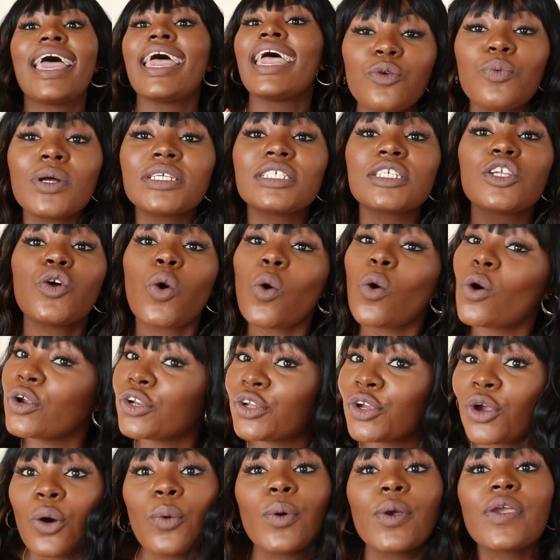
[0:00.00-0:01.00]
It was an
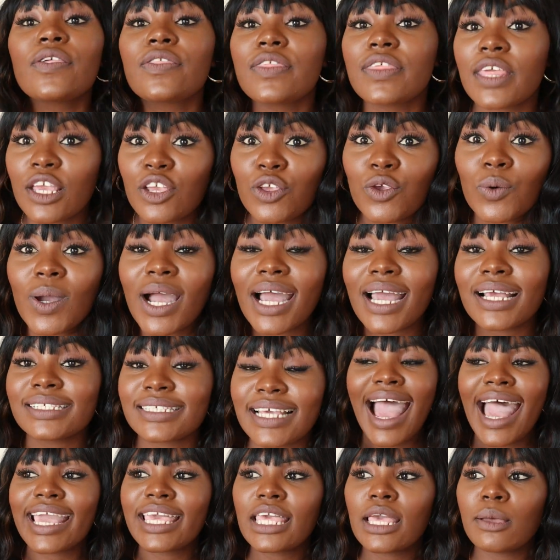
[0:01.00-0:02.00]
ongoing thing, you
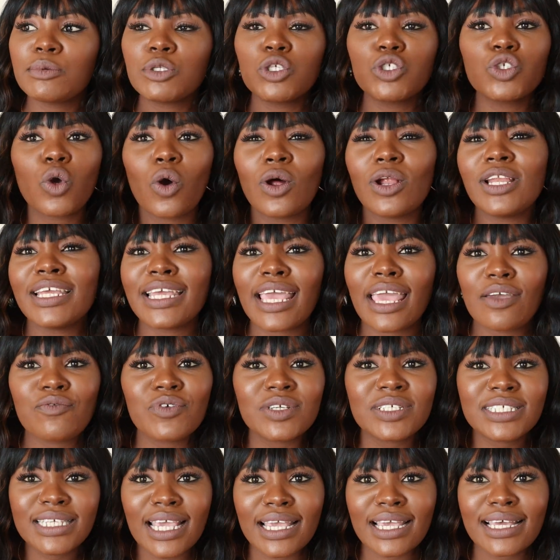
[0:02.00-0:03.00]
guys. I kept on calling
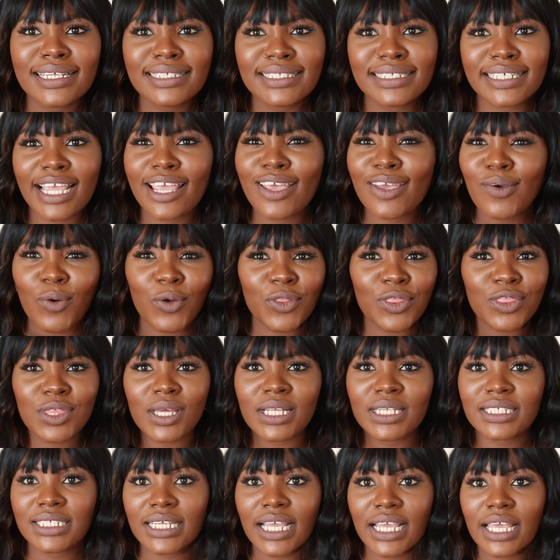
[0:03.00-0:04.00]
every second day or
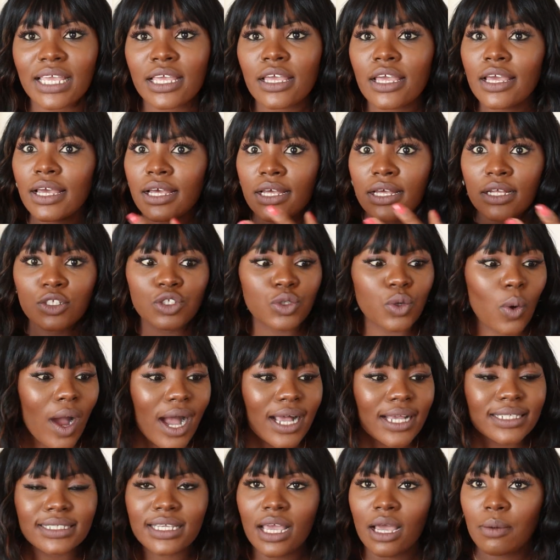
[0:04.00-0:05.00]
third day to
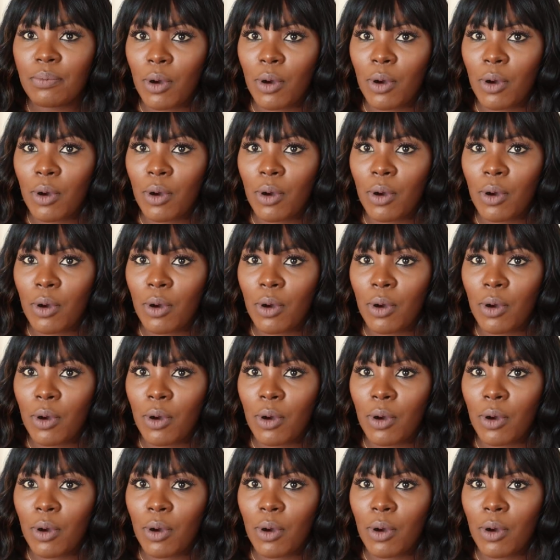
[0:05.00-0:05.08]
ask